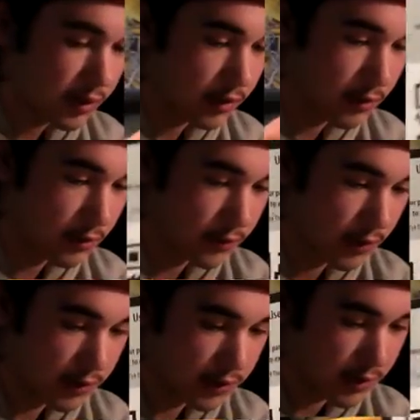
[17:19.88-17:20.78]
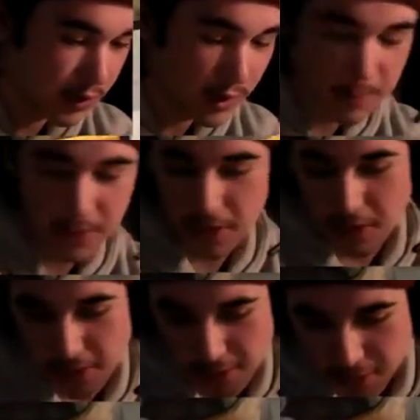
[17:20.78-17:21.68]
a reverse, I mean a,
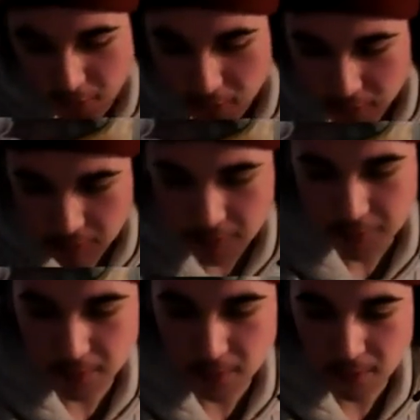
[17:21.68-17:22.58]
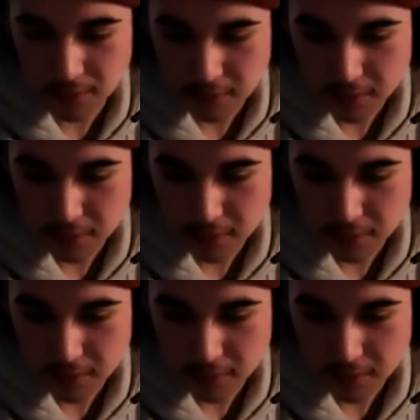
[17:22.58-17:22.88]
a holographic card.